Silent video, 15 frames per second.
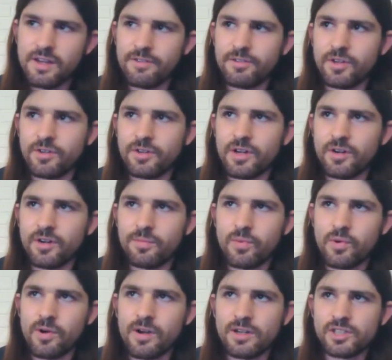if you don't know,
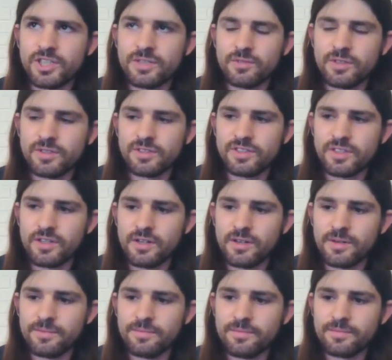Barrage was,
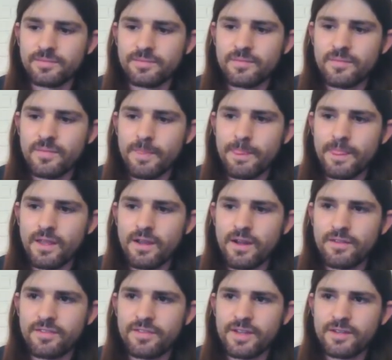
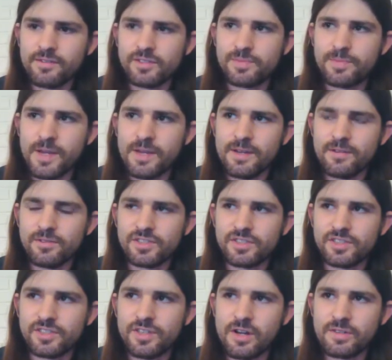I think it
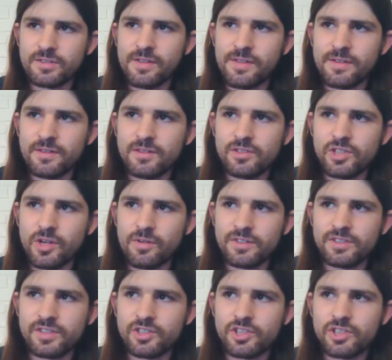was a song that
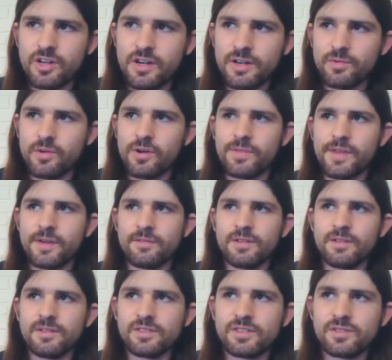Jonas and Sean wrote
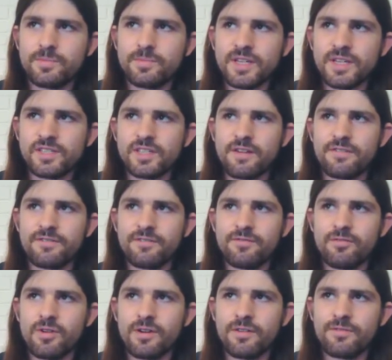that is based off
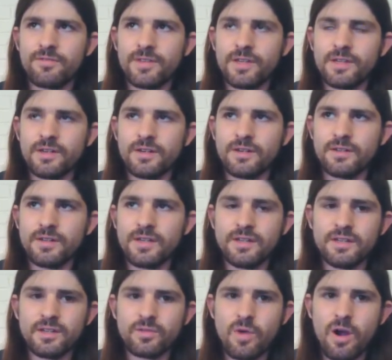of one of the
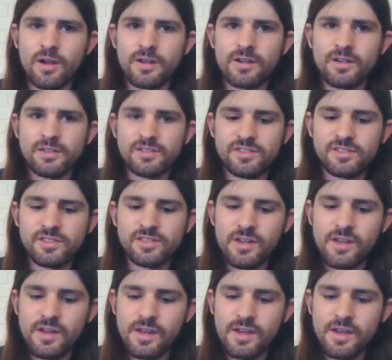Indian ragas.